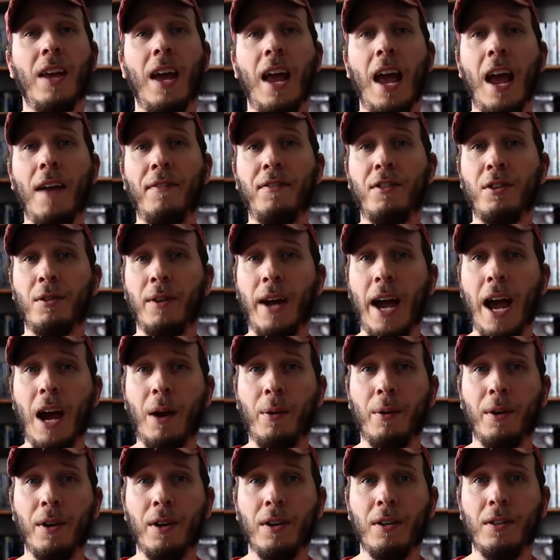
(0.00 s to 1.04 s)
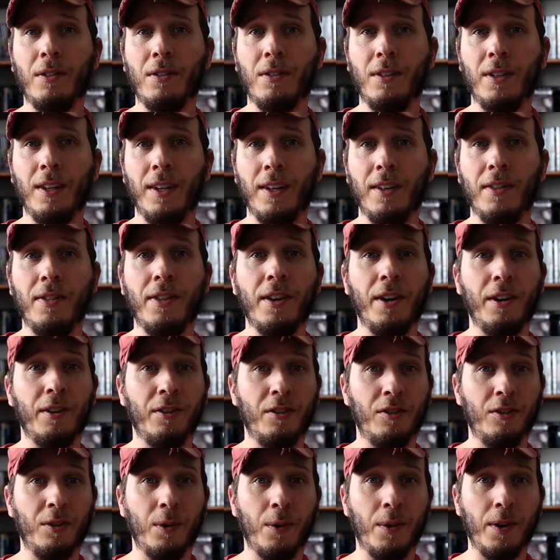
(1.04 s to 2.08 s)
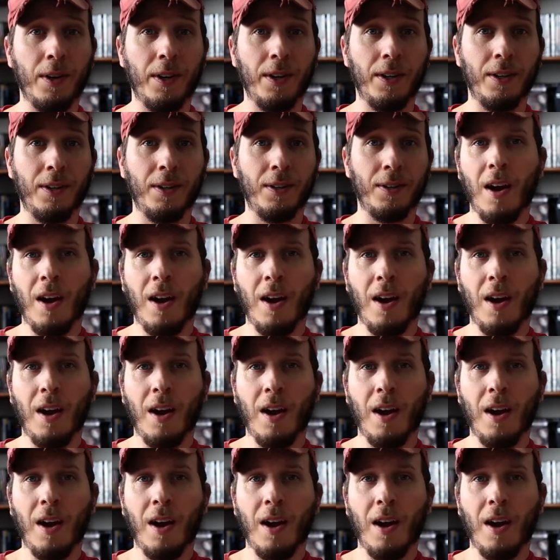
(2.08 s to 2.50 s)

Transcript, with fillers: after hours, in their store.